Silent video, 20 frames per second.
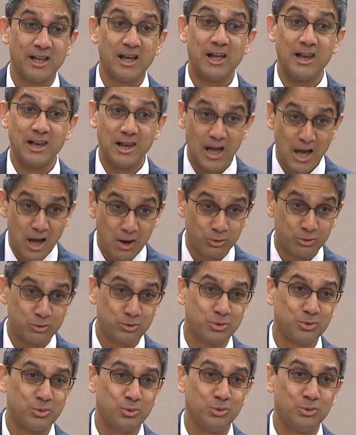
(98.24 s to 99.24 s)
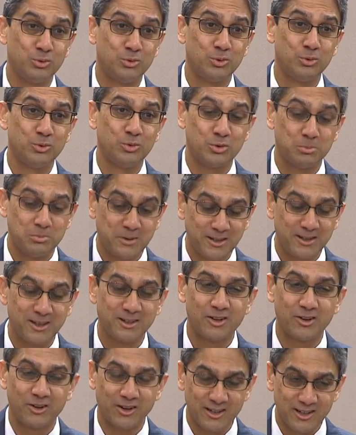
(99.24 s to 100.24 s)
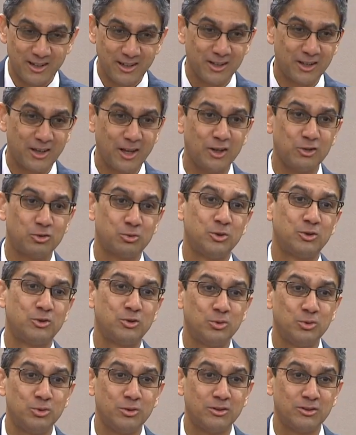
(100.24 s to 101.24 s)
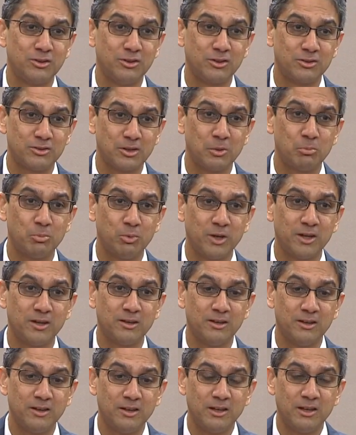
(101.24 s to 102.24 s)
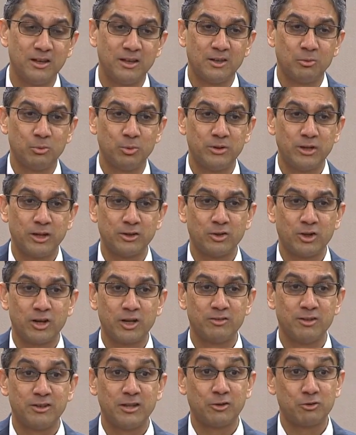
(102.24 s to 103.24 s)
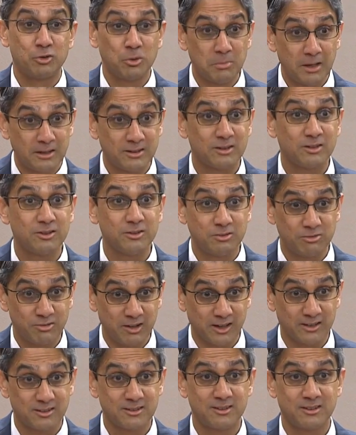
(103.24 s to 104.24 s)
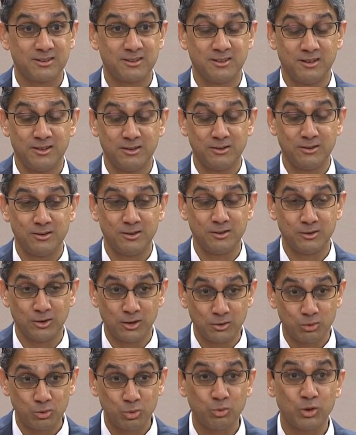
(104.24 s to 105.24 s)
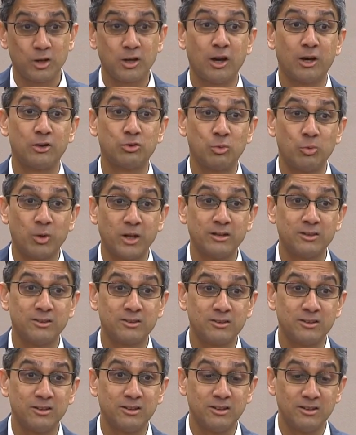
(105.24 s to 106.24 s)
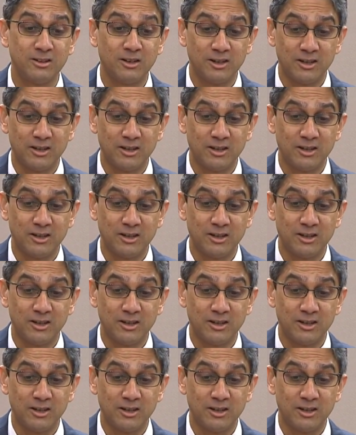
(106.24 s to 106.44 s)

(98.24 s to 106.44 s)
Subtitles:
allowed to speak and directly engage with students in the same way, would that not have a detrimental effect in two regards? One is the